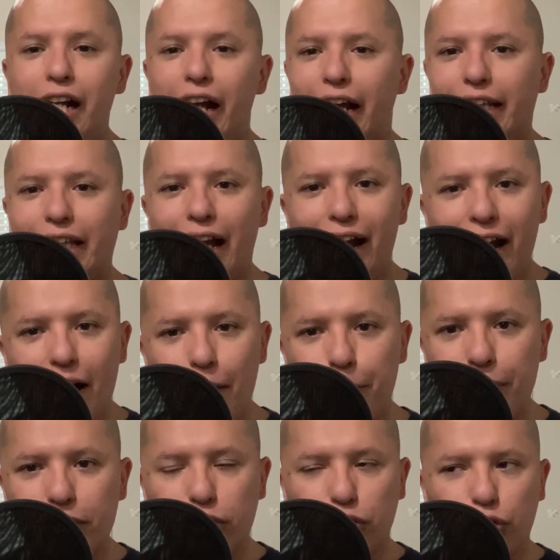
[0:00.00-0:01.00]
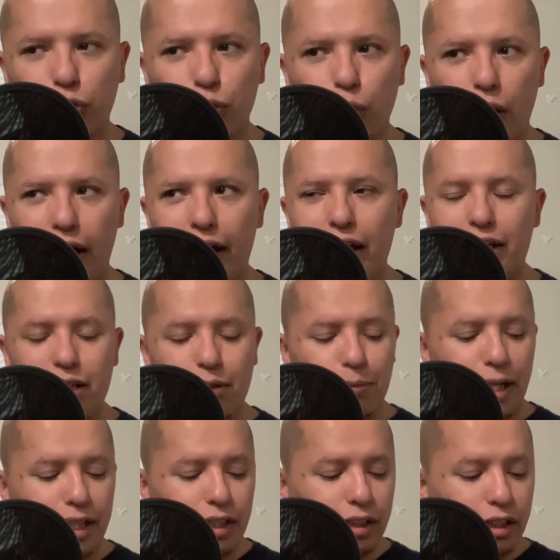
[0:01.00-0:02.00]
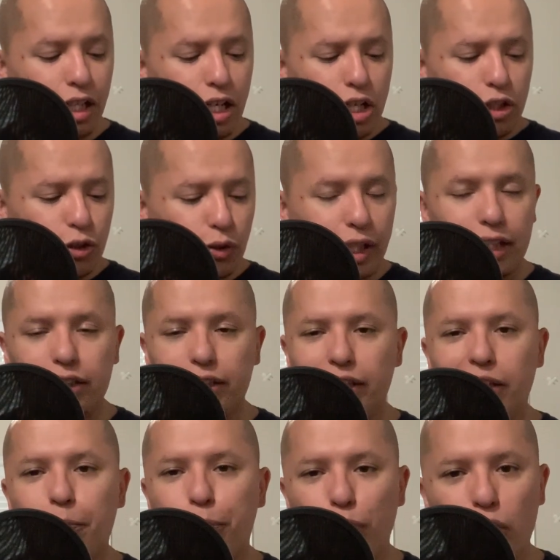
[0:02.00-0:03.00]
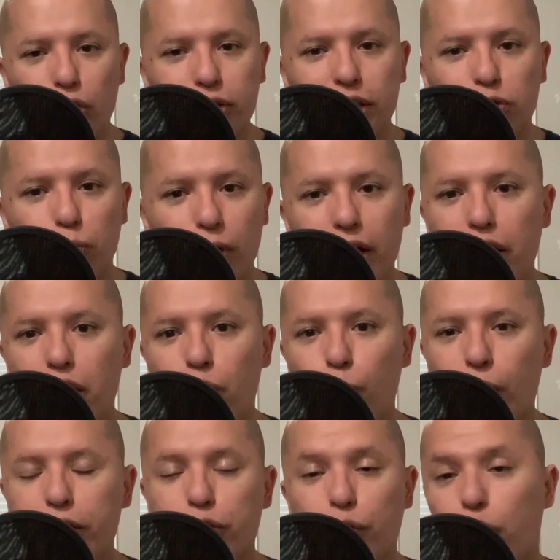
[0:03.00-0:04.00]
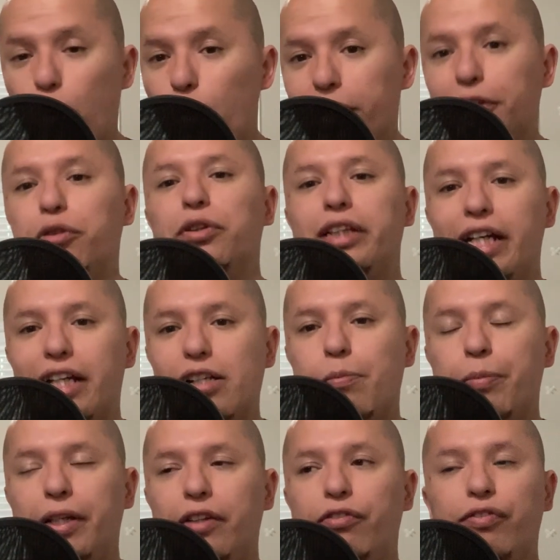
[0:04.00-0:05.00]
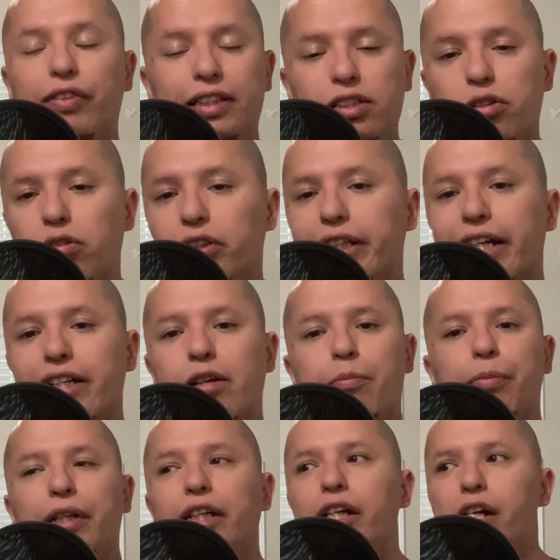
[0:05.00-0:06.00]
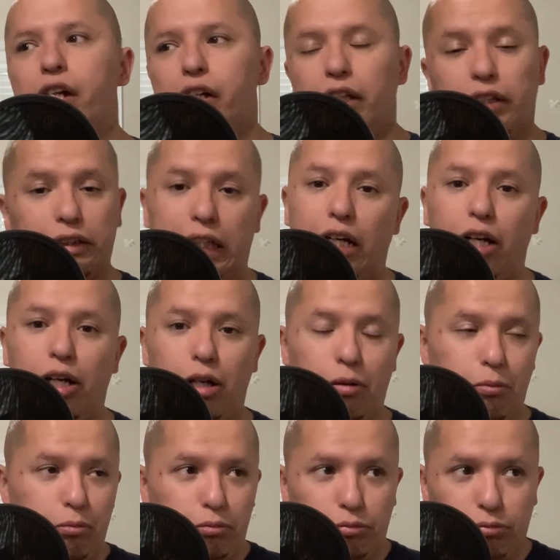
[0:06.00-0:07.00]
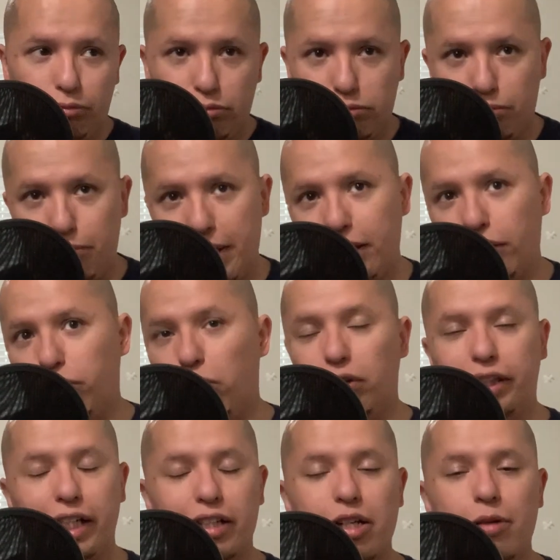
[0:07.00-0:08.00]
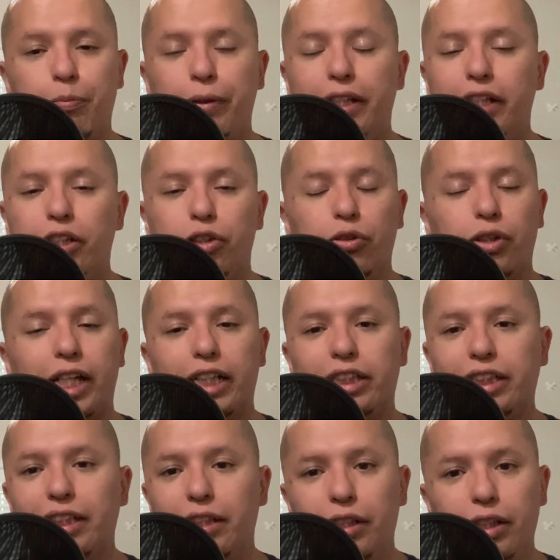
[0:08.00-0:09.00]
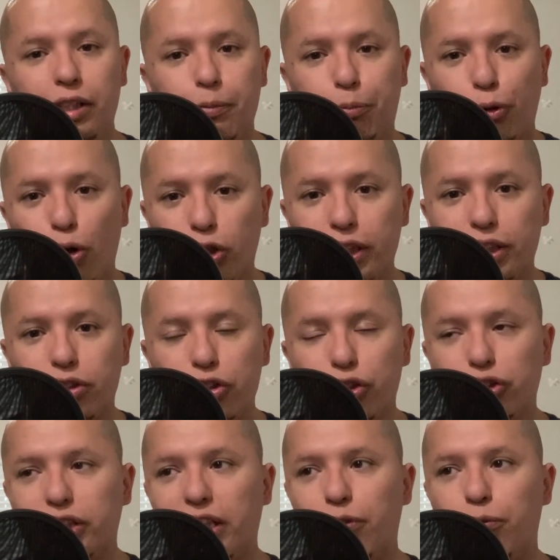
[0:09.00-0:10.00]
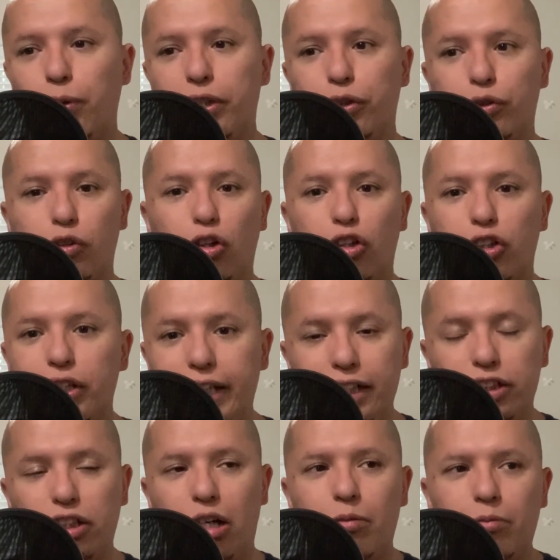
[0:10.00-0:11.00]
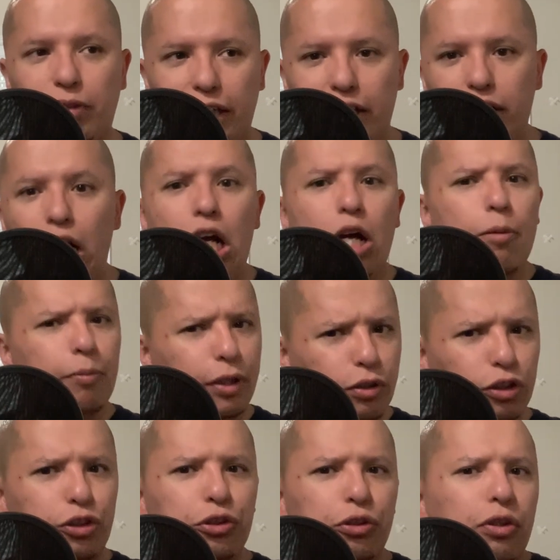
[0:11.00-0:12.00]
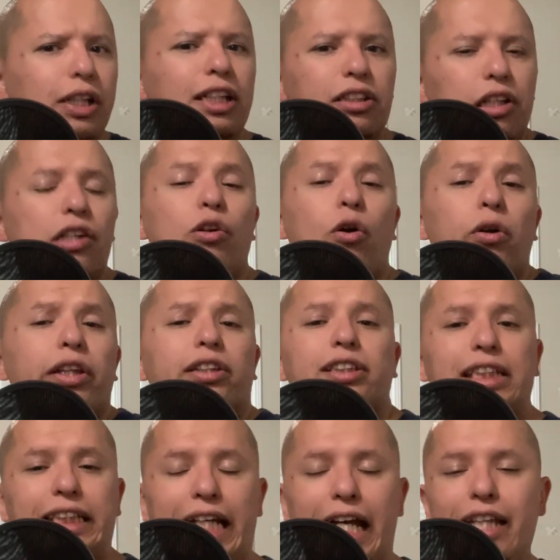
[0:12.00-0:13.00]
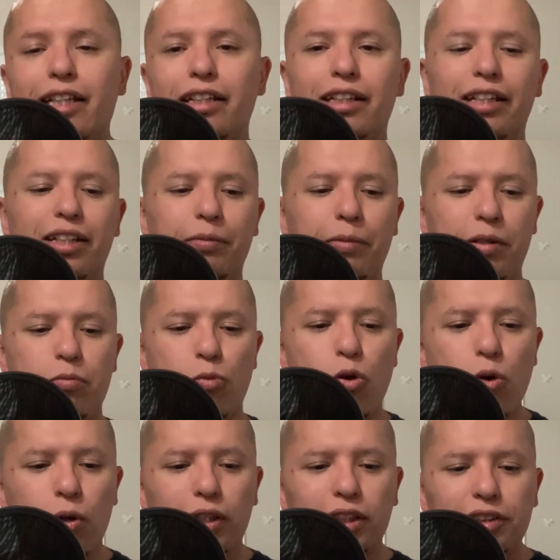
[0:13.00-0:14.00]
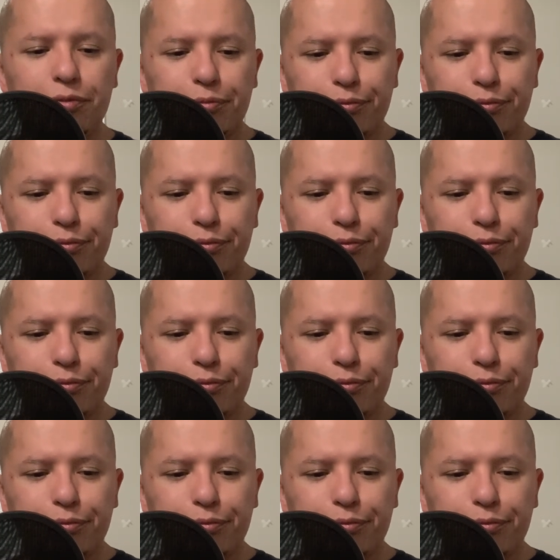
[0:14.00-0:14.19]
and that happens to anybody you can see the progress when when you go into therapy physical therapy um, mental therapy you can see progress on yourself when you're learning something because you're gonna start understanding it even more